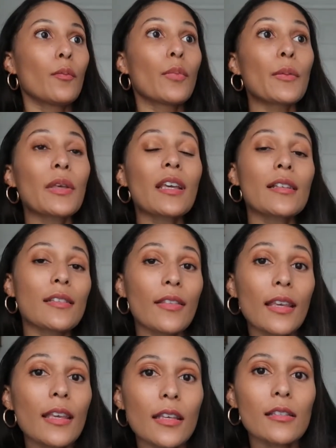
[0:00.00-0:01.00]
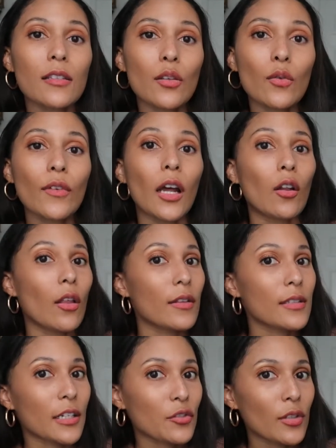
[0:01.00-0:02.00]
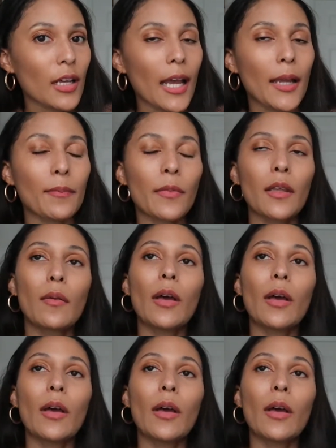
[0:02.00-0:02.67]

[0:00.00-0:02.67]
But because of this, you've got all this extra time.